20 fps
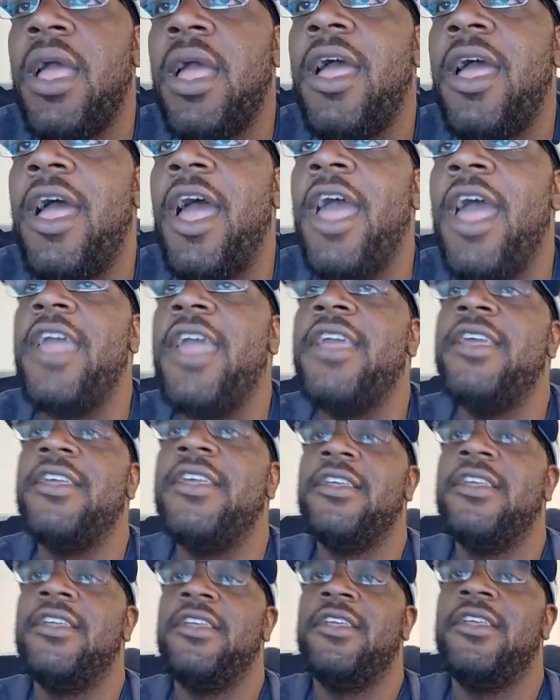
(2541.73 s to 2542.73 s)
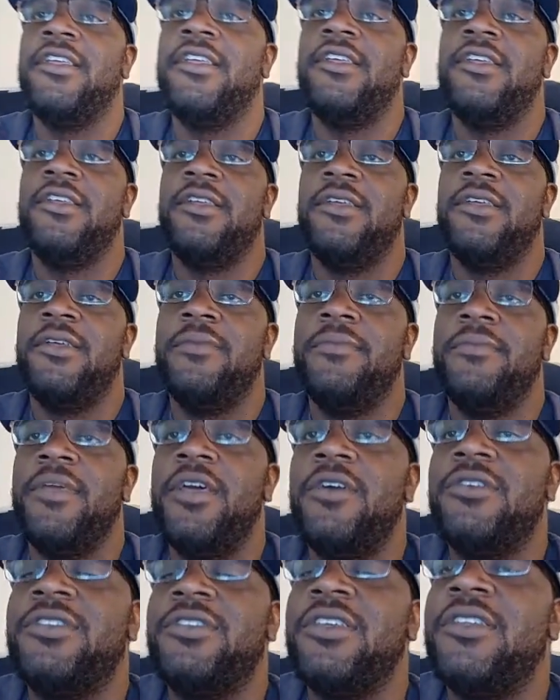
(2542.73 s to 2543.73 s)
Hey,
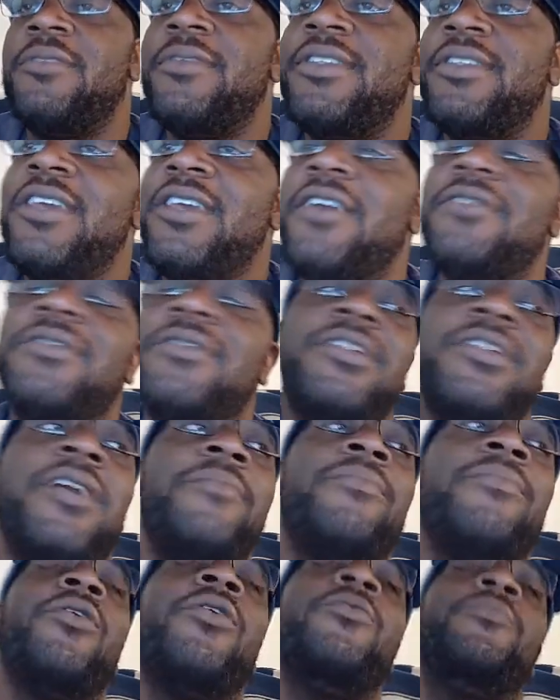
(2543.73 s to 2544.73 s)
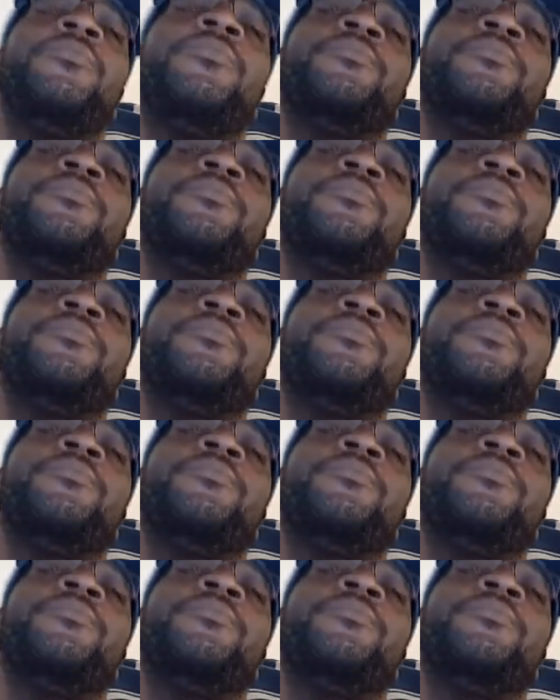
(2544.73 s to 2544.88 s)
Milton, let me tell you something, bro.